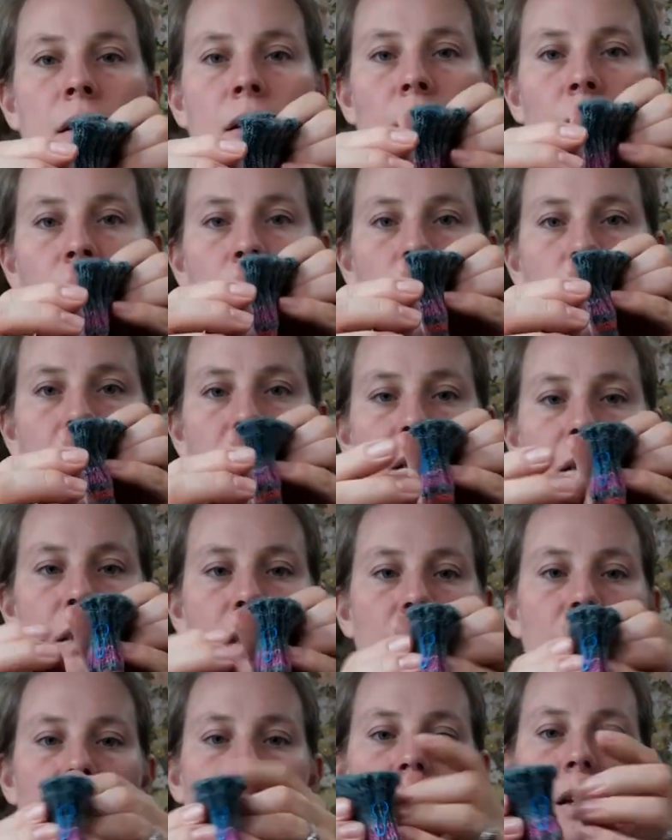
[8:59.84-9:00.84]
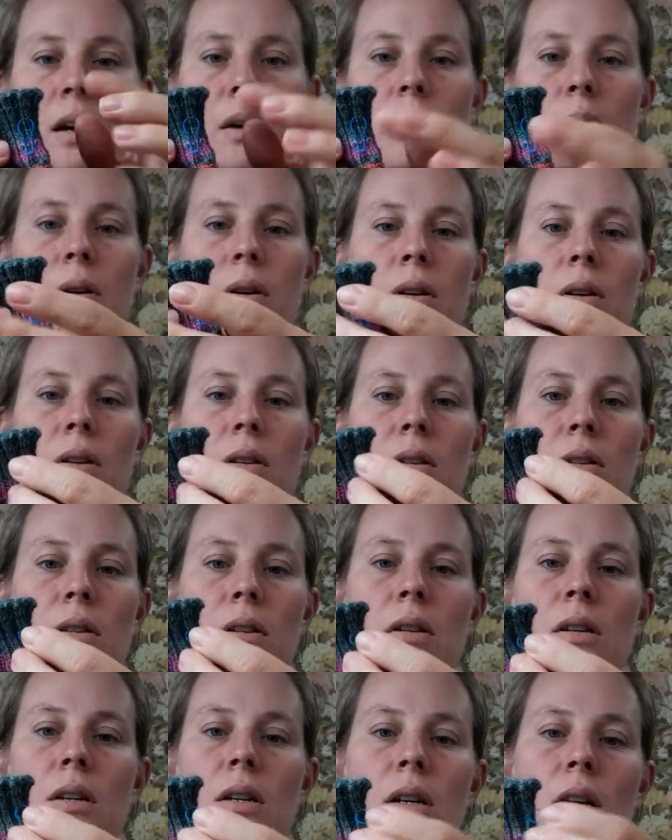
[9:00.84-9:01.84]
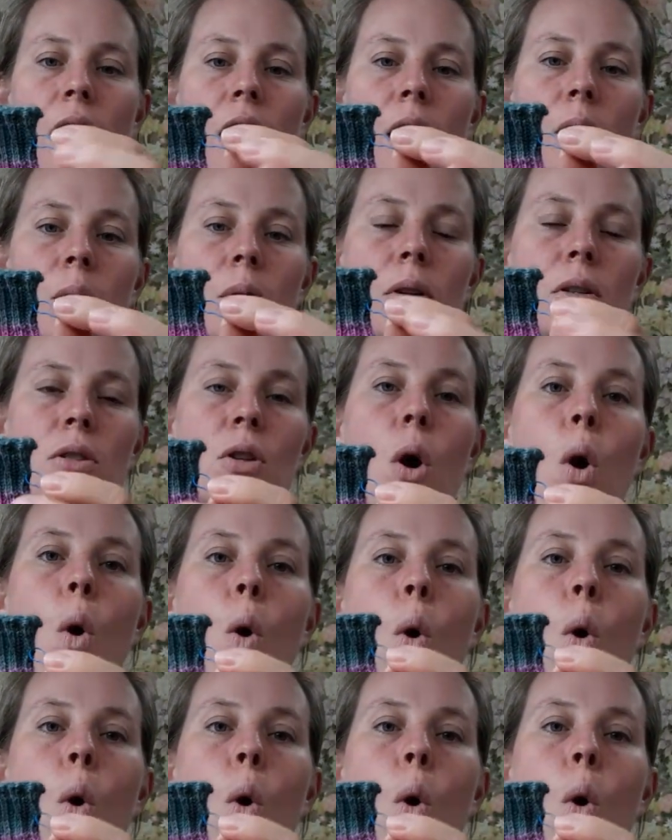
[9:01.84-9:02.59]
on my 7th hour I was